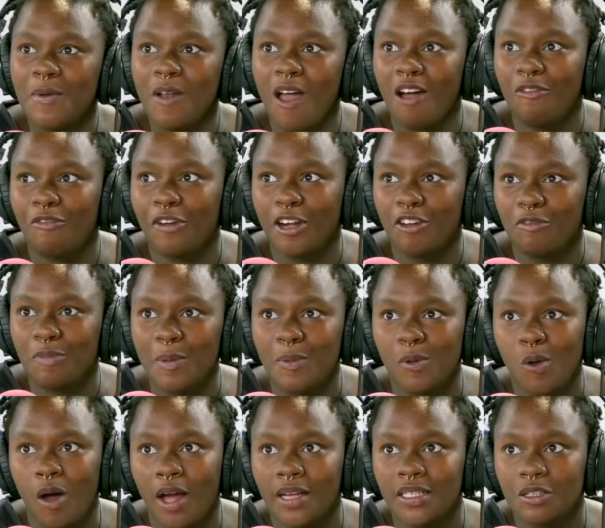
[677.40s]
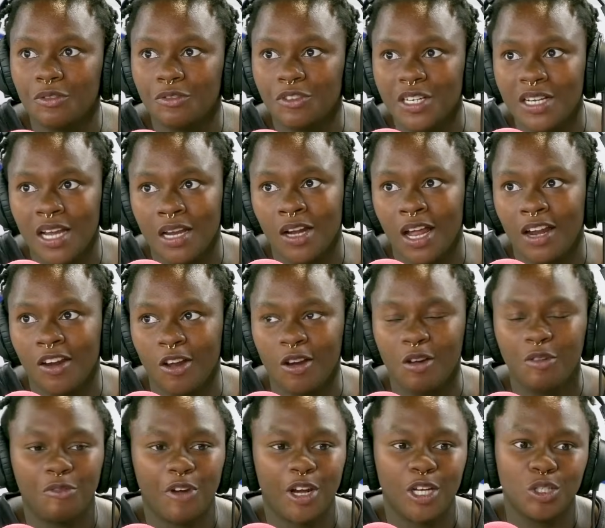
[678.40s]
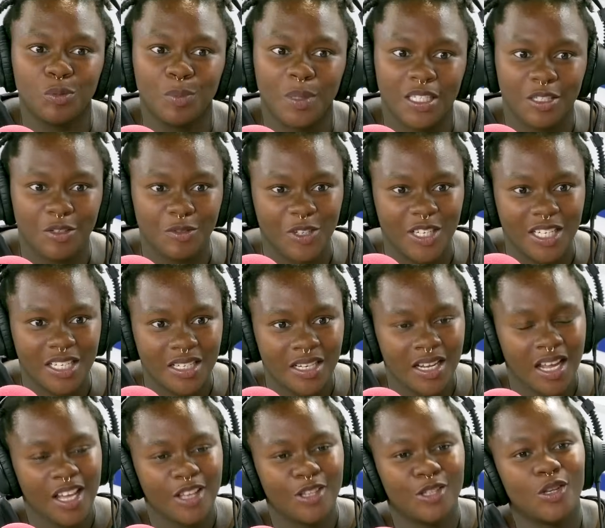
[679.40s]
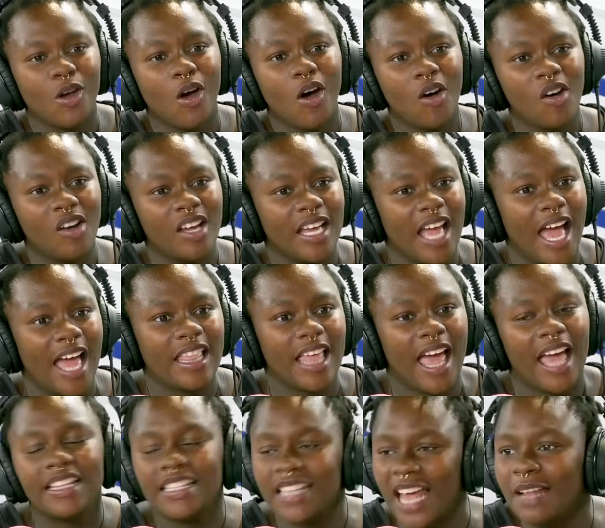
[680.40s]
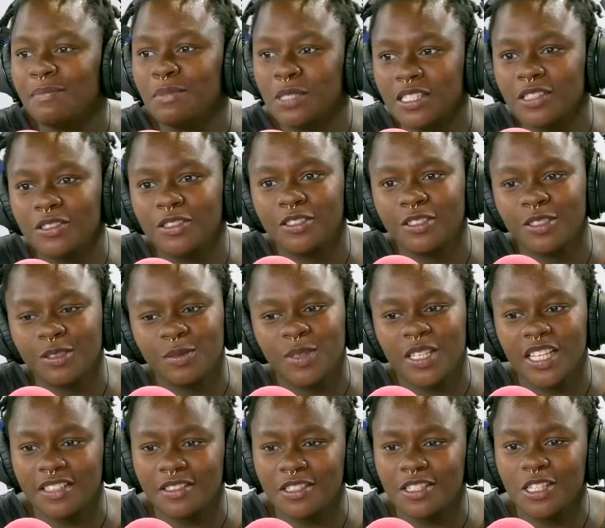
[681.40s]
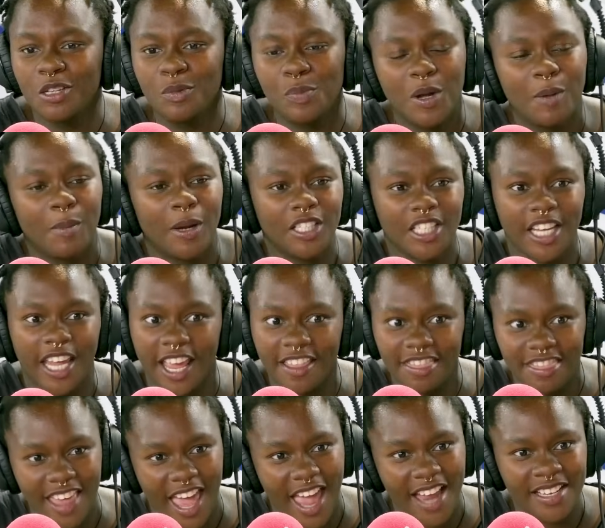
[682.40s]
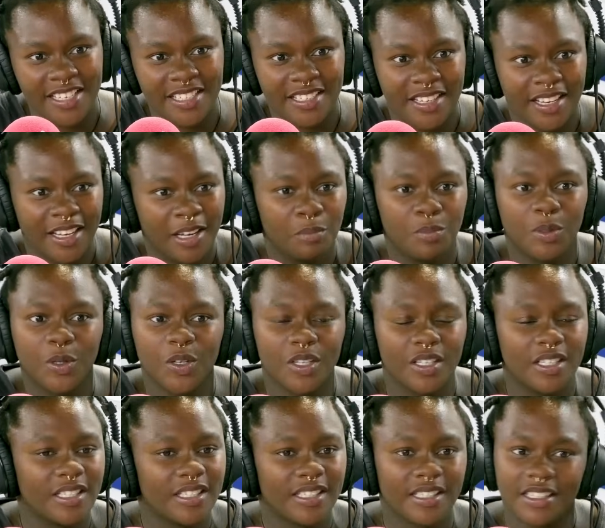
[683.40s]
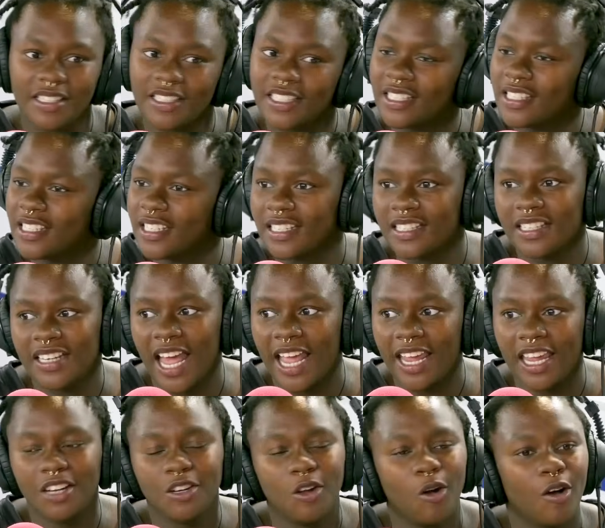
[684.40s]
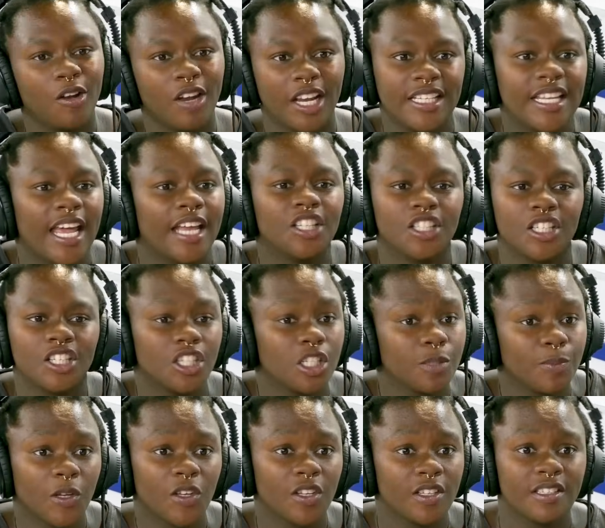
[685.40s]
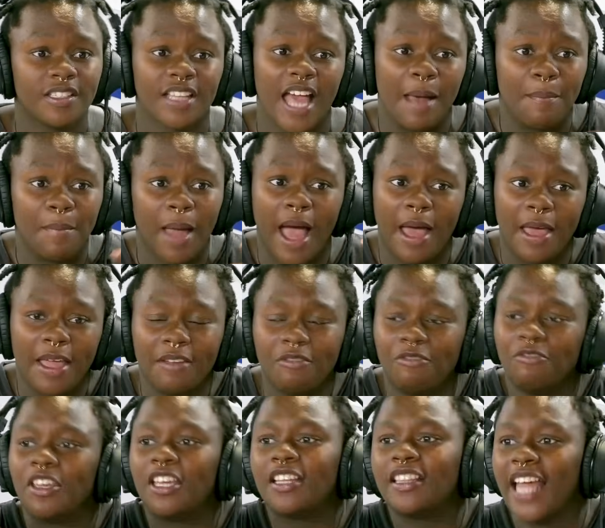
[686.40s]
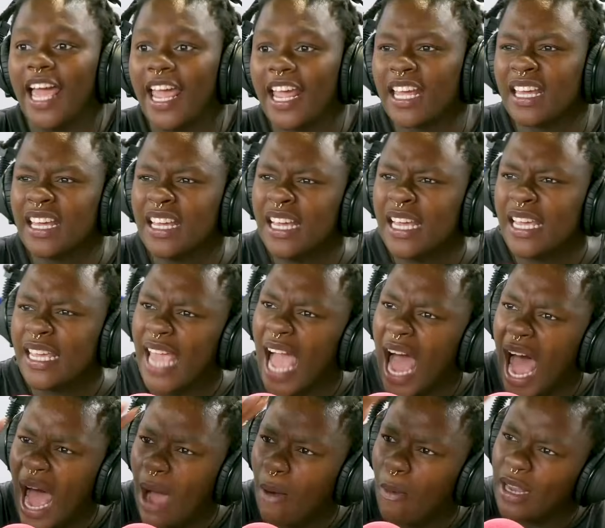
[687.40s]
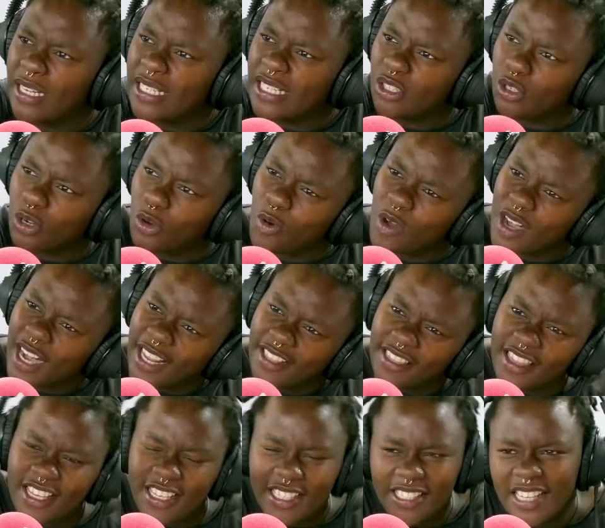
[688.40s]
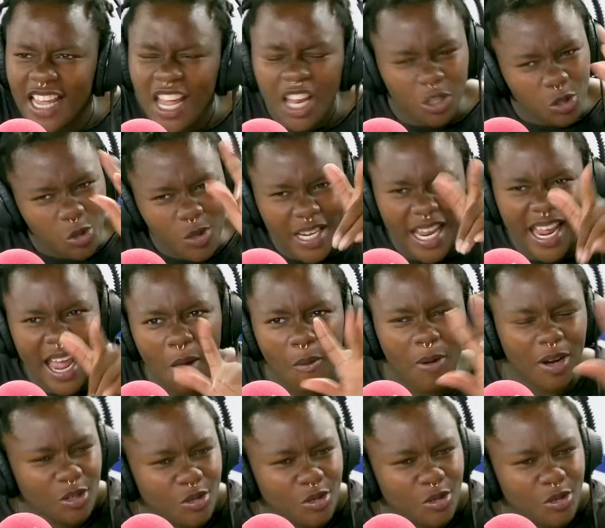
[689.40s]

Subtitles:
People are afraid of people who are different and are not afraid to be different. So I'm still pretty much get that. Because listen, I can go on a tangent just because I feel like, I want it to look like this today.